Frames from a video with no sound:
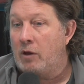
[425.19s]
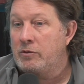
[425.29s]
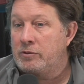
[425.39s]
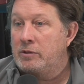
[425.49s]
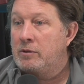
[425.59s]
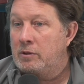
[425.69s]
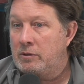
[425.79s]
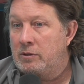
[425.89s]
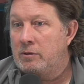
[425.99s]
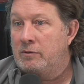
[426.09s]
other than
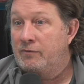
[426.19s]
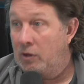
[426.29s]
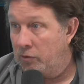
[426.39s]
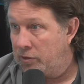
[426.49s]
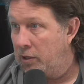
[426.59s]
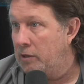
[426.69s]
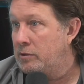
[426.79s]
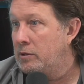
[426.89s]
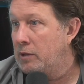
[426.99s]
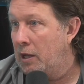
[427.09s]
the
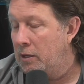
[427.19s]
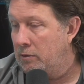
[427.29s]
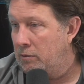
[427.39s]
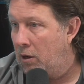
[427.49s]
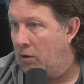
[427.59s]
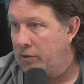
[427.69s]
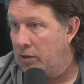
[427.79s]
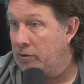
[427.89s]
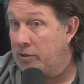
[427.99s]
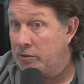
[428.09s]
VOCs and all
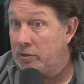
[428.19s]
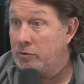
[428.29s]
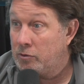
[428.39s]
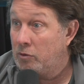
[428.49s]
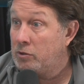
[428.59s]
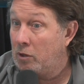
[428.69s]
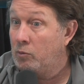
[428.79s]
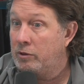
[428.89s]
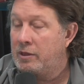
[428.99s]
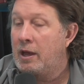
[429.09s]
the other things that are
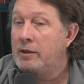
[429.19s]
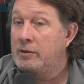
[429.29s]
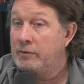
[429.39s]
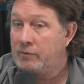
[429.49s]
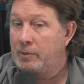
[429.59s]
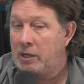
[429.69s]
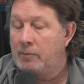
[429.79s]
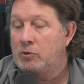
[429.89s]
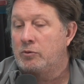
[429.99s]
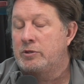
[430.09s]
associated with that from a
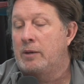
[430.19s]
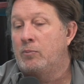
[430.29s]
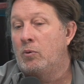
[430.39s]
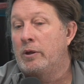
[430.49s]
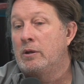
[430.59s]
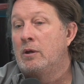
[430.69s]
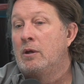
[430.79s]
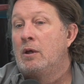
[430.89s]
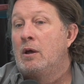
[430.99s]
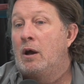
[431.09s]
chemical standpoint,
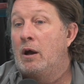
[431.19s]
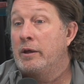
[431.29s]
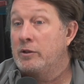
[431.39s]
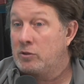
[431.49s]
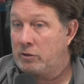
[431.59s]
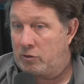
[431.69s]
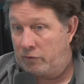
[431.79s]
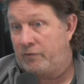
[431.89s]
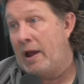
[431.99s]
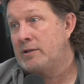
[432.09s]
it's the
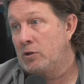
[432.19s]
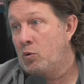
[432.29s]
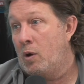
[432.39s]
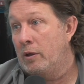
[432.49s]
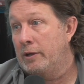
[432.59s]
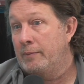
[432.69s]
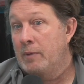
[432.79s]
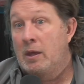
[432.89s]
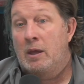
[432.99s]
surfactant quality.